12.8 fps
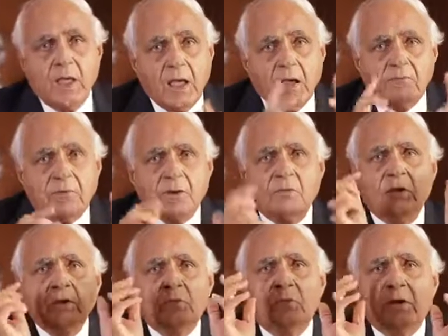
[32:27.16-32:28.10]

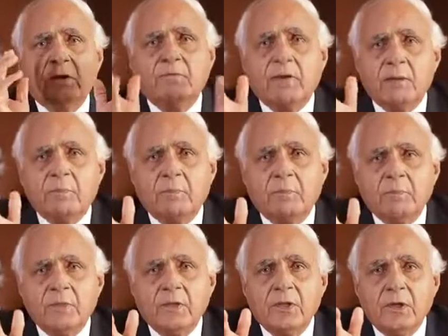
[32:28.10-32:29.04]
everyone to develop
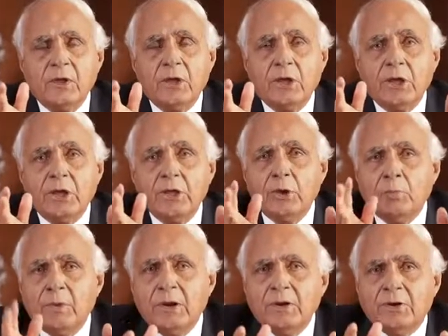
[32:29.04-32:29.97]

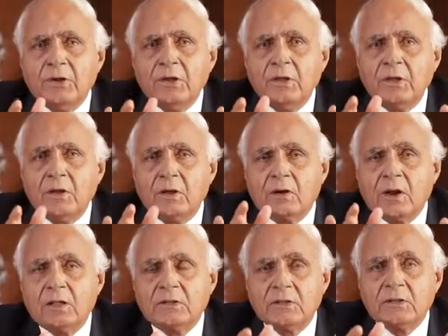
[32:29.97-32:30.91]
humility
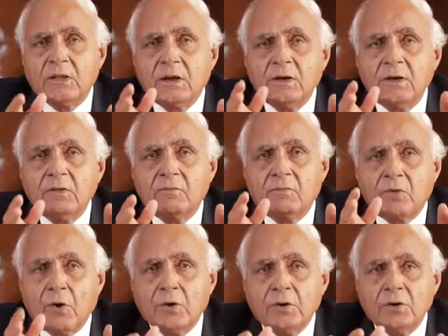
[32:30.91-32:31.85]
rather than
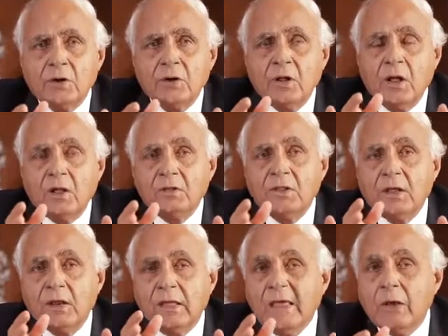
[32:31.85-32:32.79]
flaunt
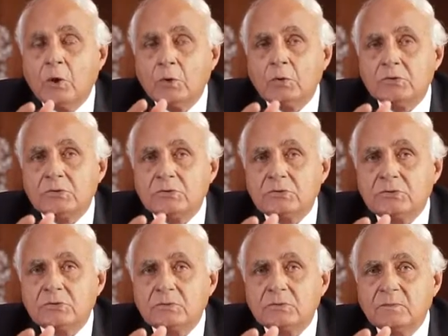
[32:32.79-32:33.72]
their egos.
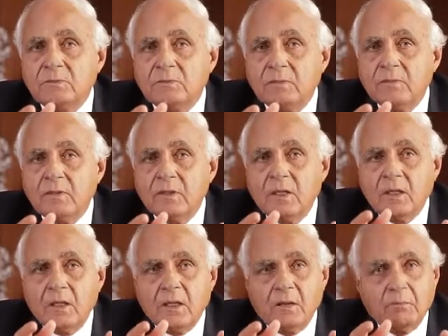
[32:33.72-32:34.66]

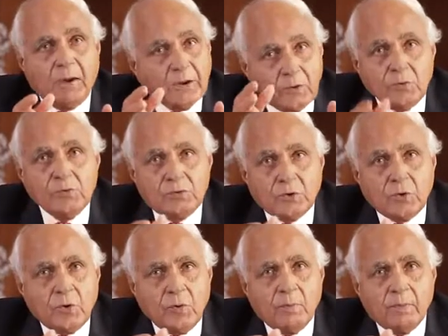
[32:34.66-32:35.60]
By doing
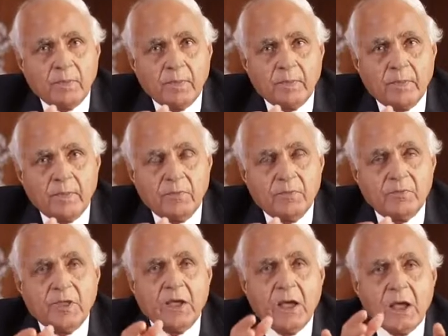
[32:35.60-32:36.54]
so,
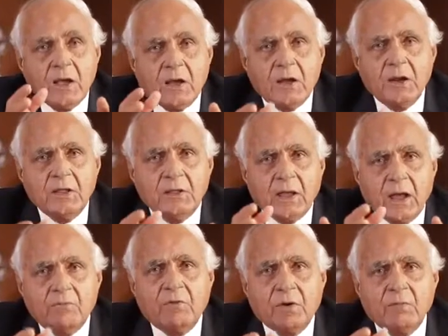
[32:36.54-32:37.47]
they encourage
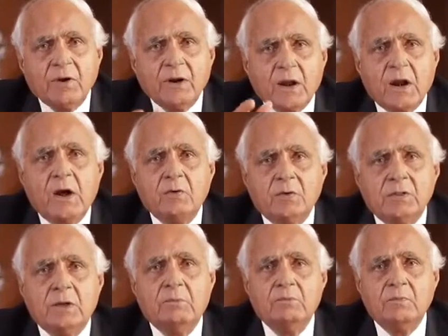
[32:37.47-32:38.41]
everyone around
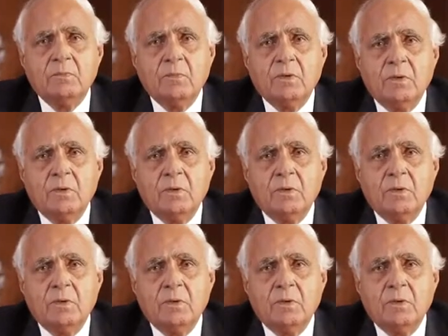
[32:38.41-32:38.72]
them